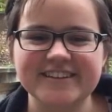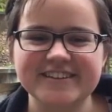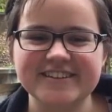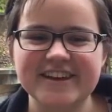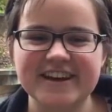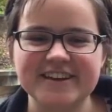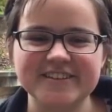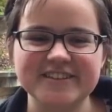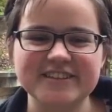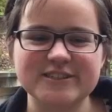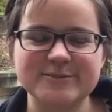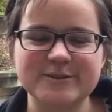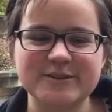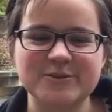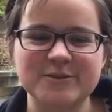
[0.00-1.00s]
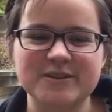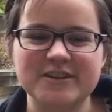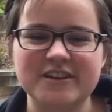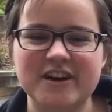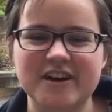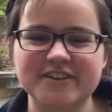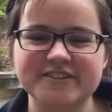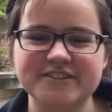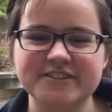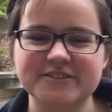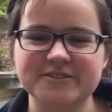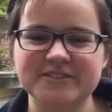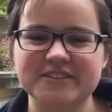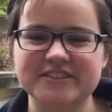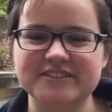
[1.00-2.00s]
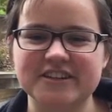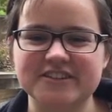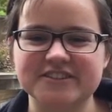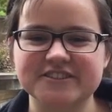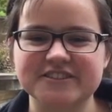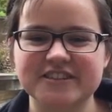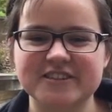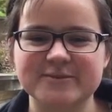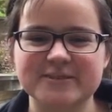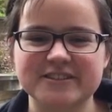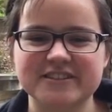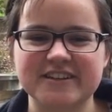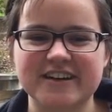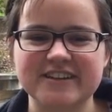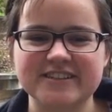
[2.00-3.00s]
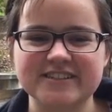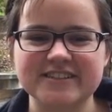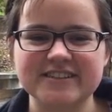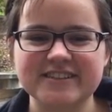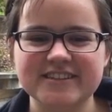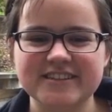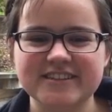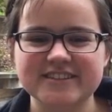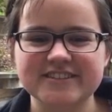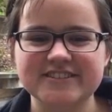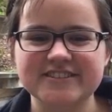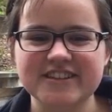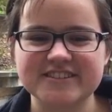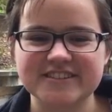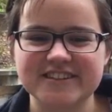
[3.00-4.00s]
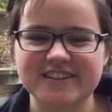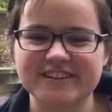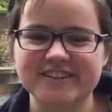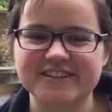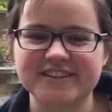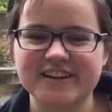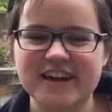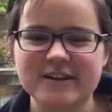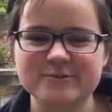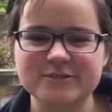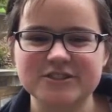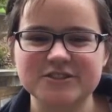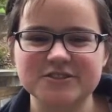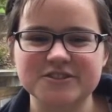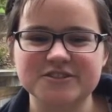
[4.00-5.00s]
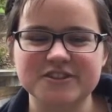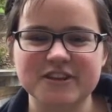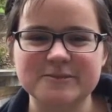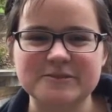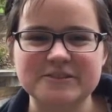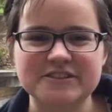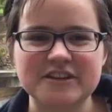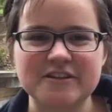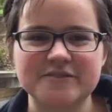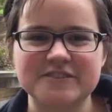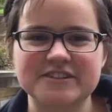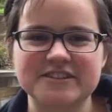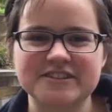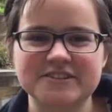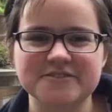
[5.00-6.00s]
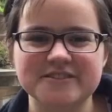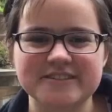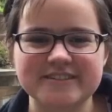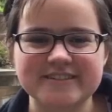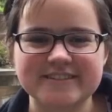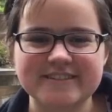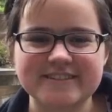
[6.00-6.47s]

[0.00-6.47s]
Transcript: Now let's speak with an honor student in Dr. Dickman's class. Jessica, how would you describe yourself as a student?